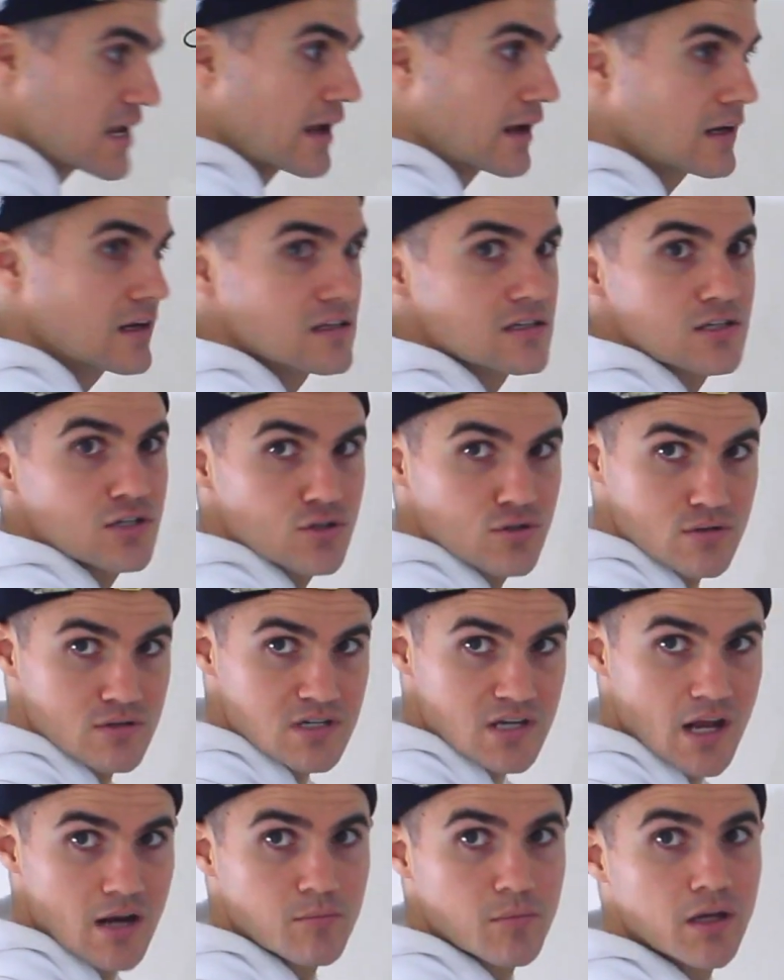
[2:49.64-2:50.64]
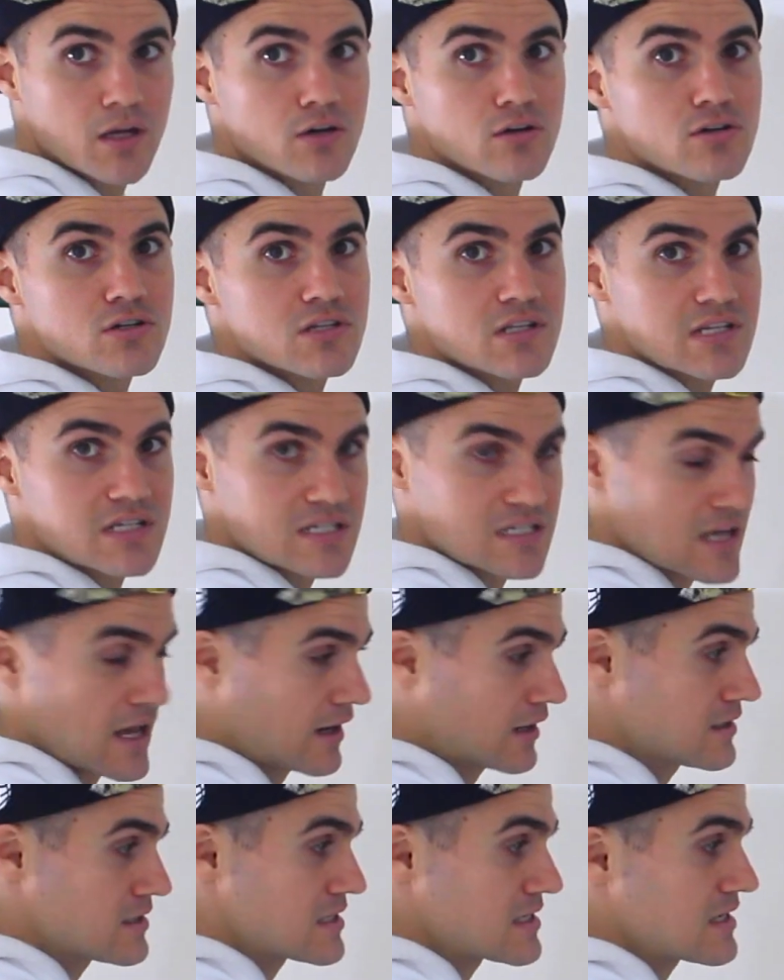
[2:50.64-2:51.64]
second it's 2 centimeters, the
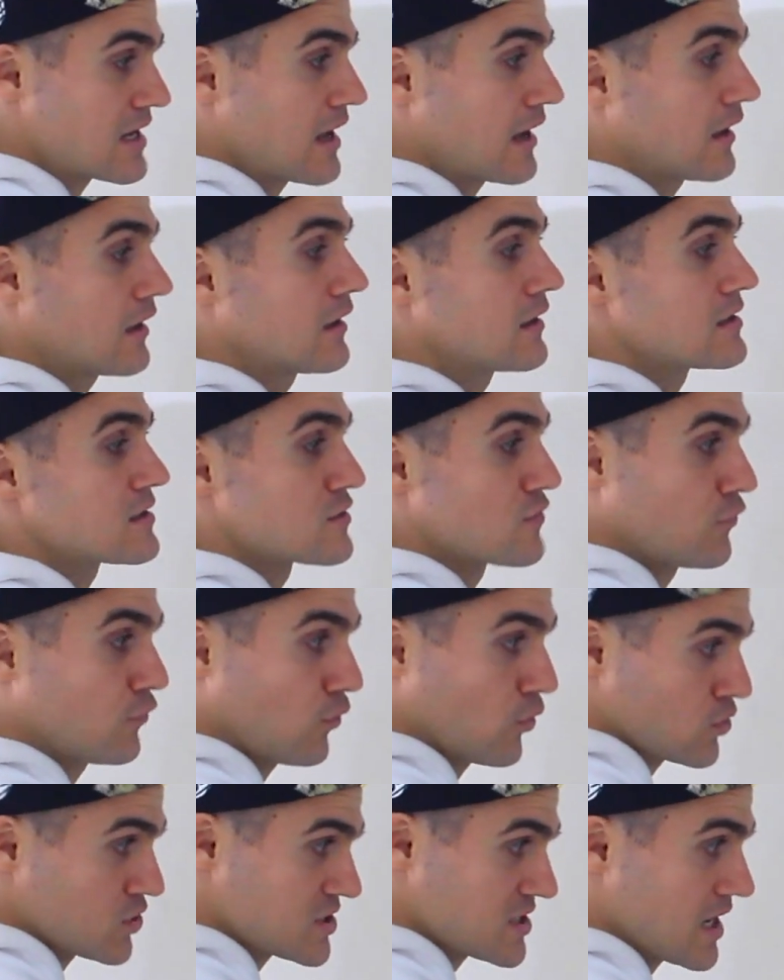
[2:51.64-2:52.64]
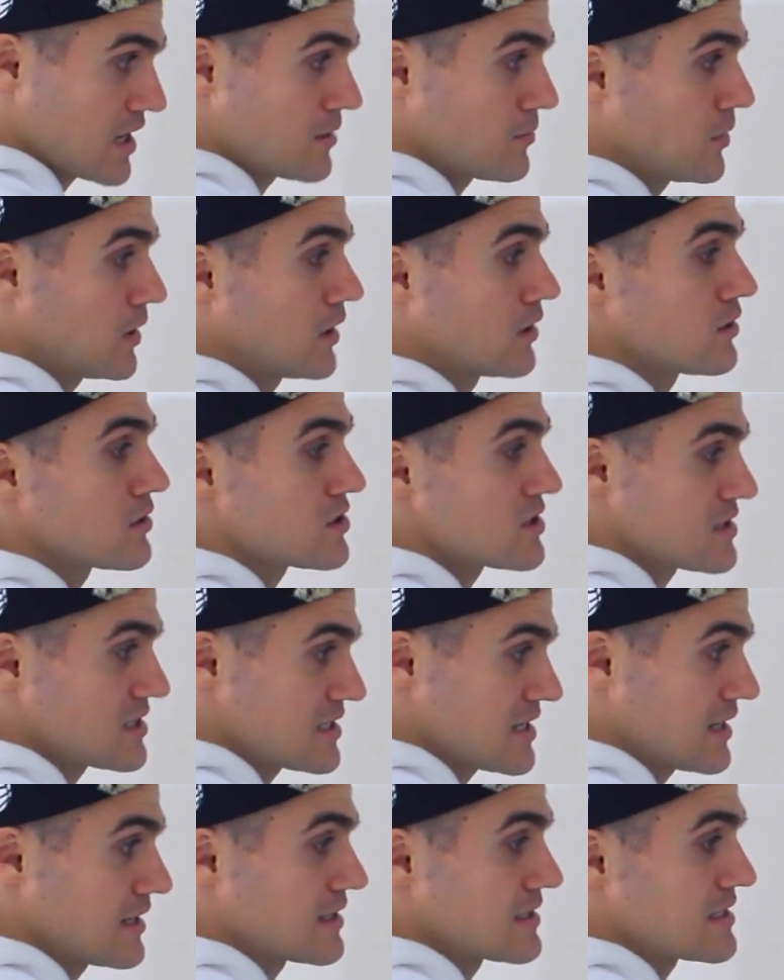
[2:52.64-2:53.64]
second second it's 4 centimeters,
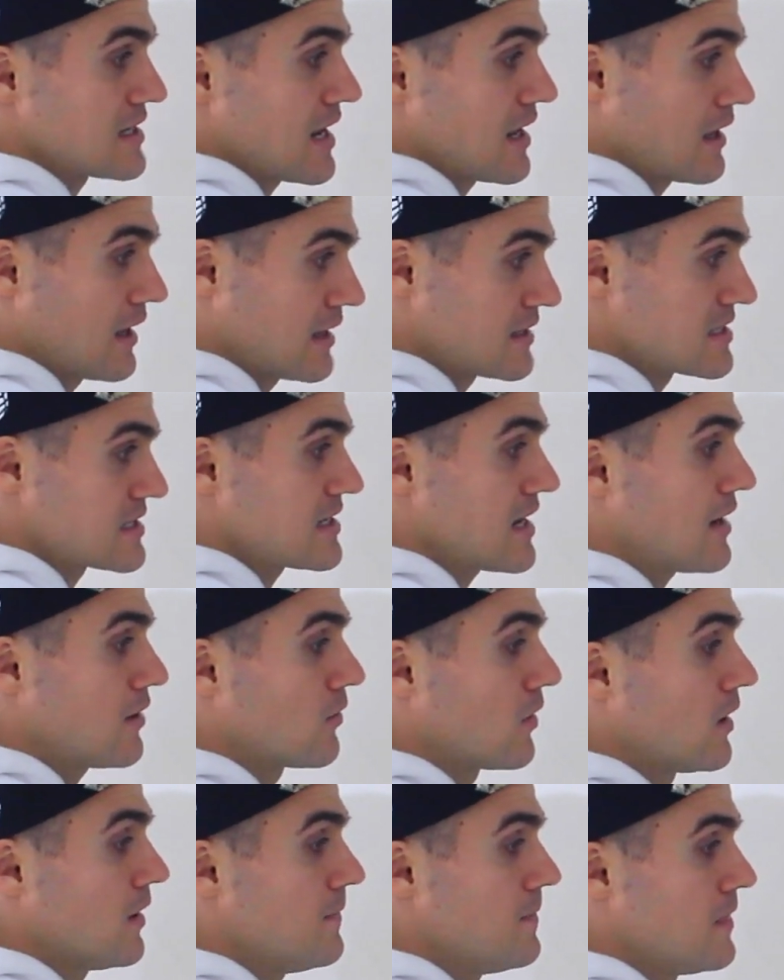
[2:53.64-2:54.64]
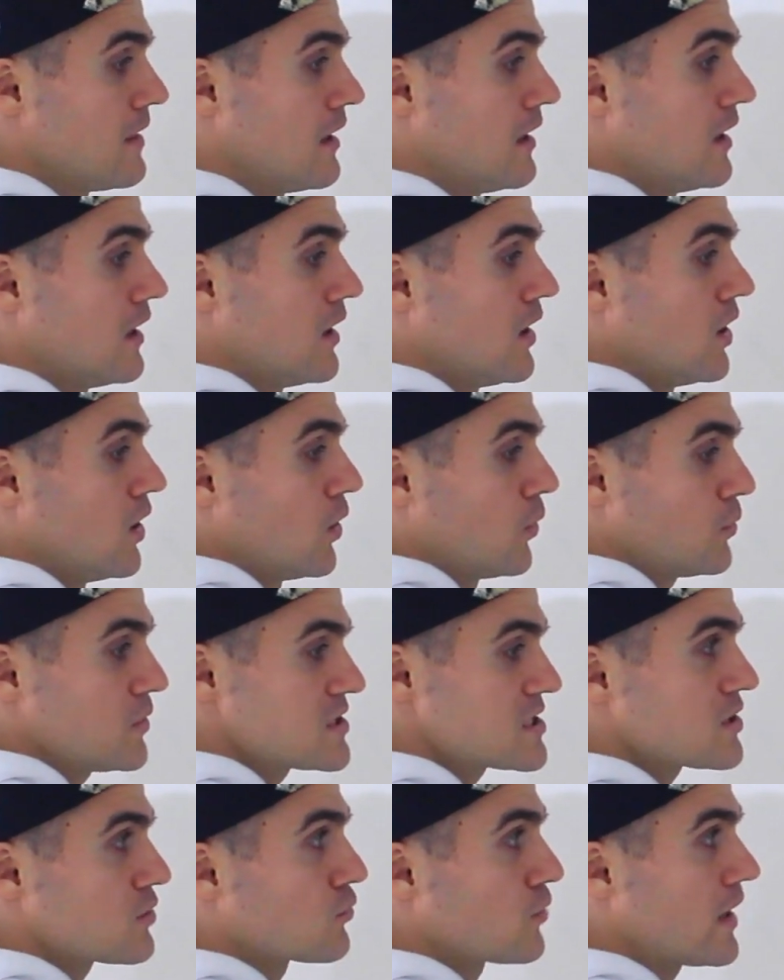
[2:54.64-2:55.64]
6, etc.
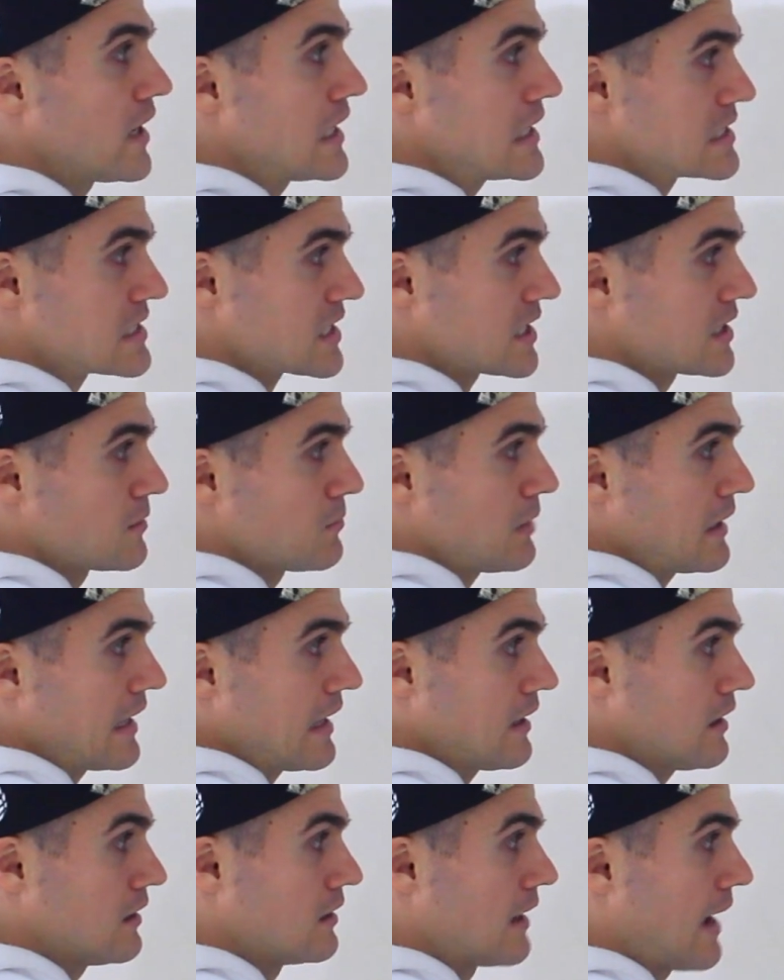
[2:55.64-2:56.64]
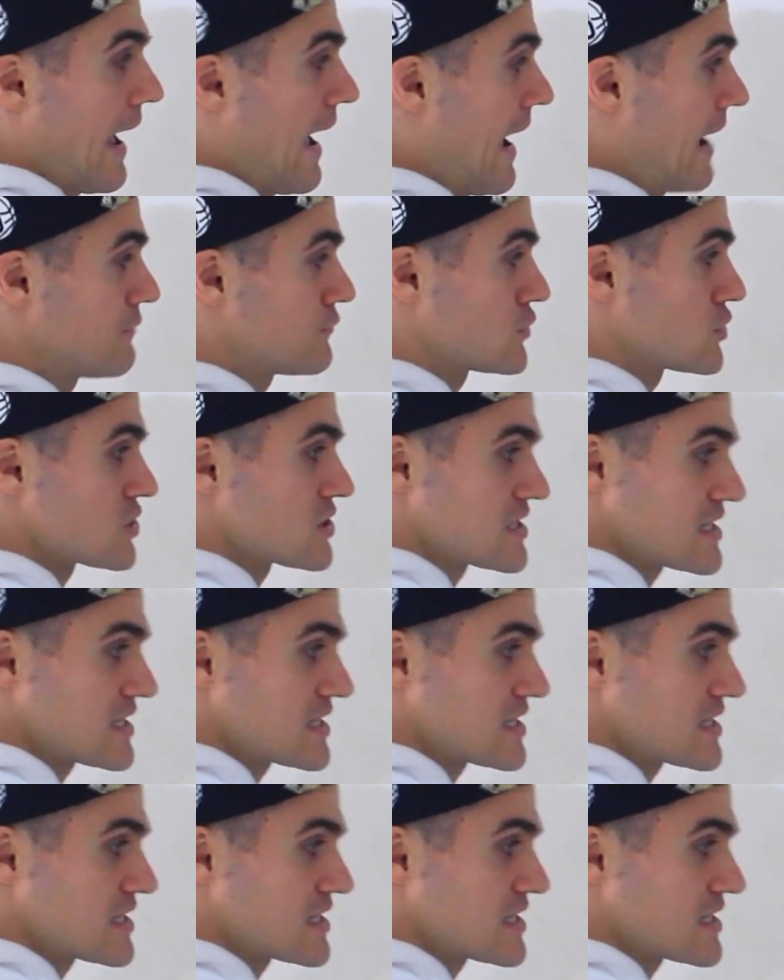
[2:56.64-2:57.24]
What's the radius going to be after